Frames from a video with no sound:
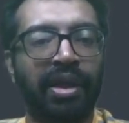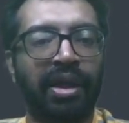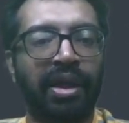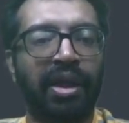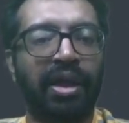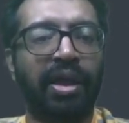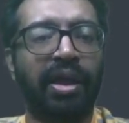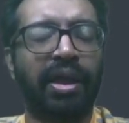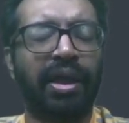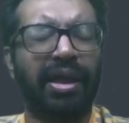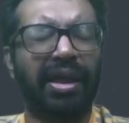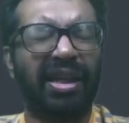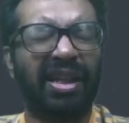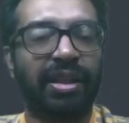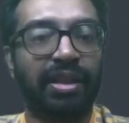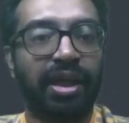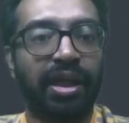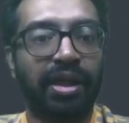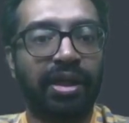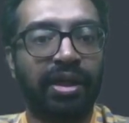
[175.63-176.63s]
and in
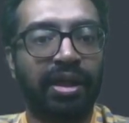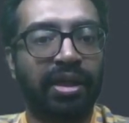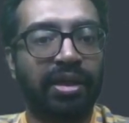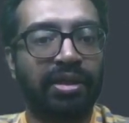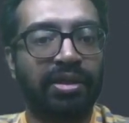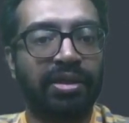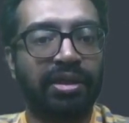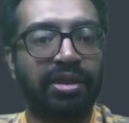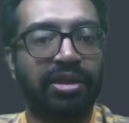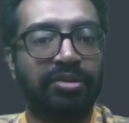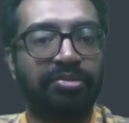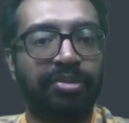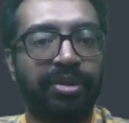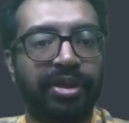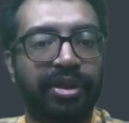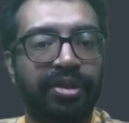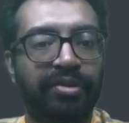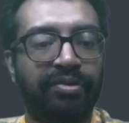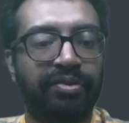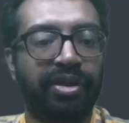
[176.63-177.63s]
that case it's
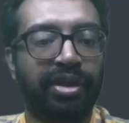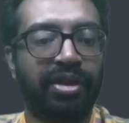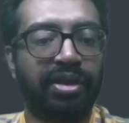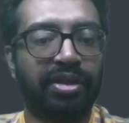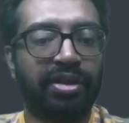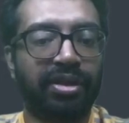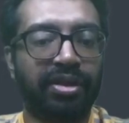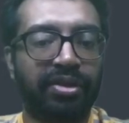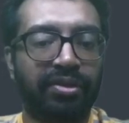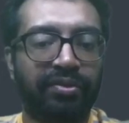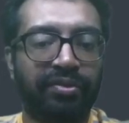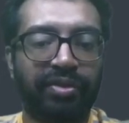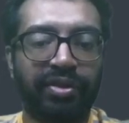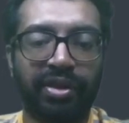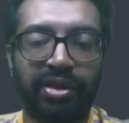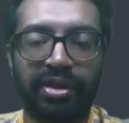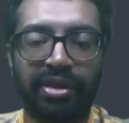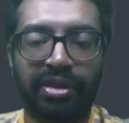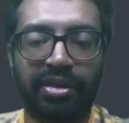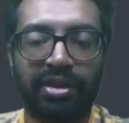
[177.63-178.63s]
better we return
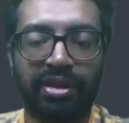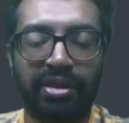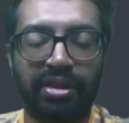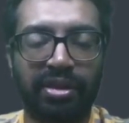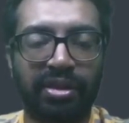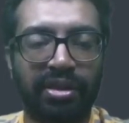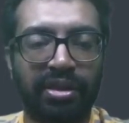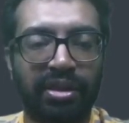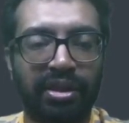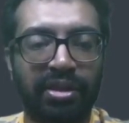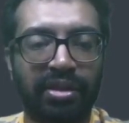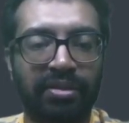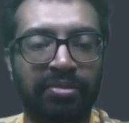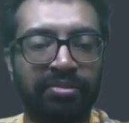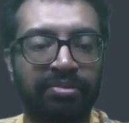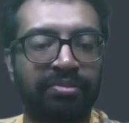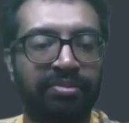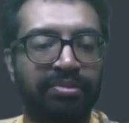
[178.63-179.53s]
uh,